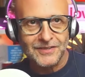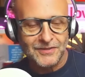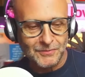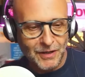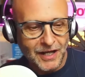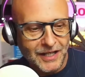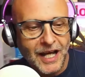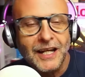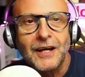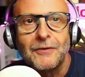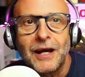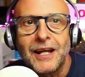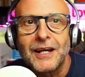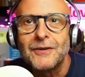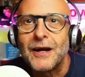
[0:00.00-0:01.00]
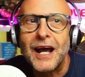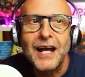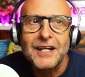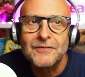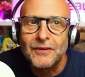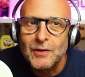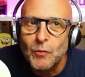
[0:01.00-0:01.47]
Right, well, hello,
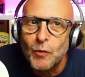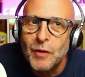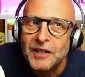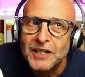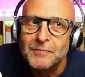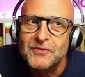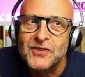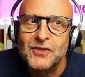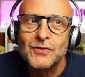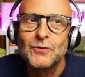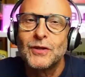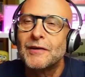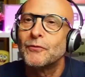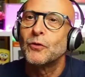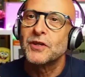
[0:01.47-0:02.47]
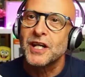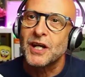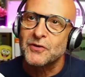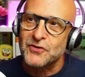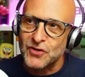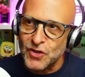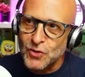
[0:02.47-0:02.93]
and a very warm welcome to Love
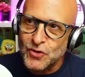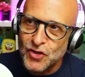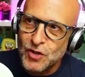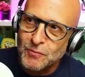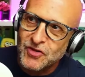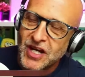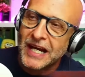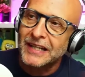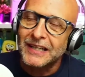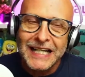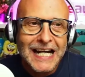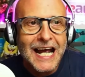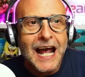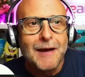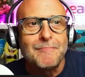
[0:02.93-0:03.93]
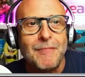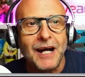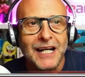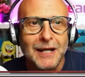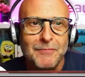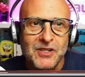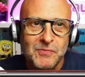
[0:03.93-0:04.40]
Audio's YouTube channel. My
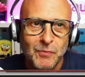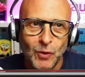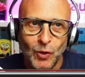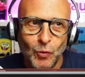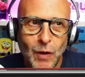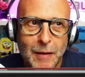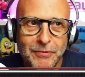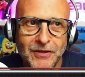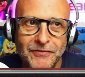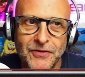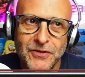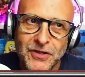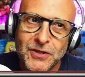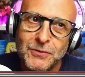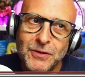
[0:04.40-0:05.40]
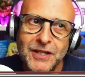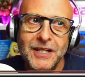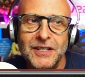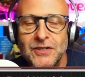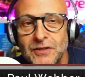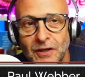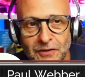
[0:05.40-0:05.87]
name is Paul Webber. If you're new here,
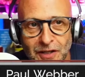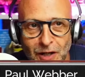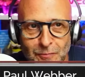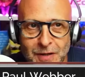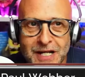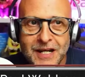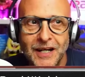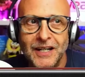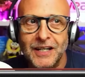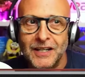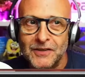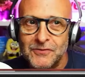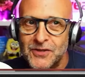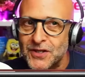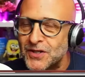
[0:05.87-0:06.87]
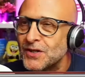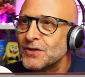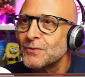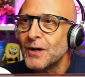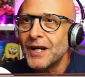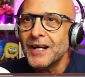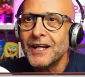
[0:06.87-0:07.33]
you don't know me, hello to you.
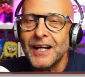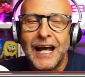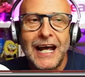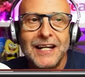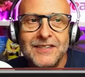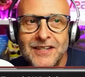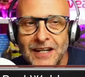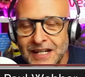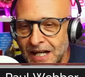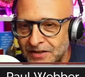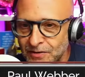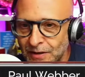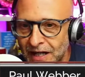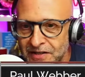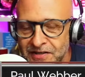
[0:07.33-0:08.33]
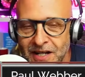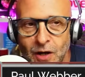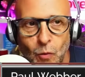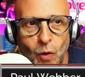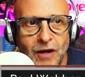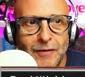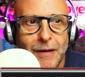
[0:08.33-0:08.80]
And yeah, do let us know
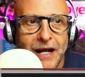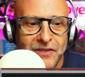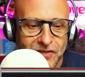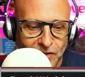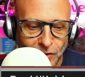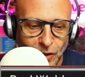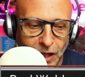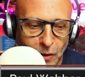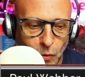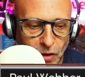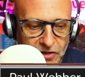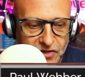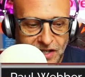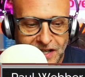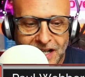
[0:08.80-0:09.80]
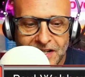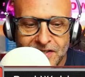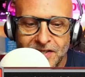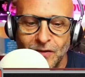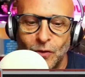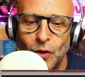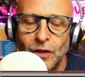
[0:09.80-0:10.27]
whereabouts you're watching this
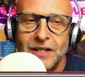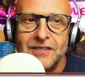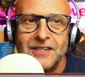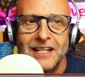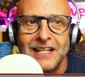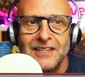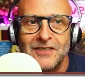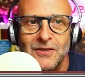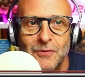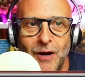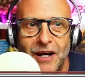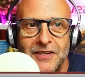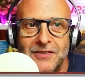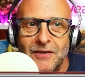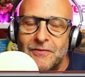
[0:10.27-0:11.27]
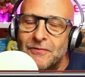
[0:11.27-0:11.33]
or listening to us